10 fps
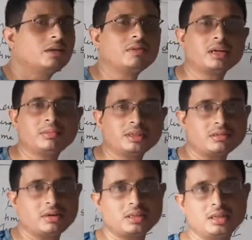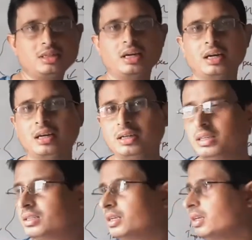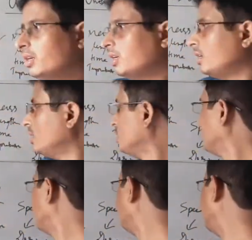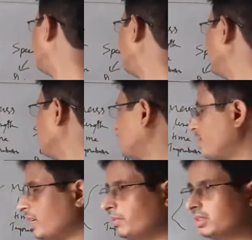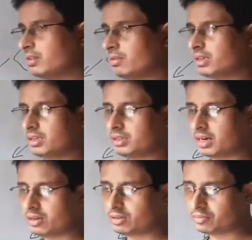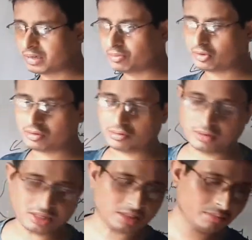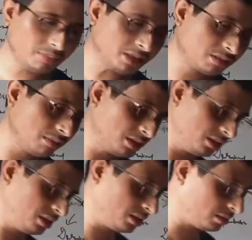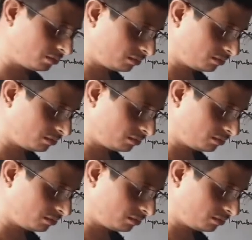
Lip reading: fundamental quantities, other is derived quantities. Fundamental quantities are sometimes also known as base quantities.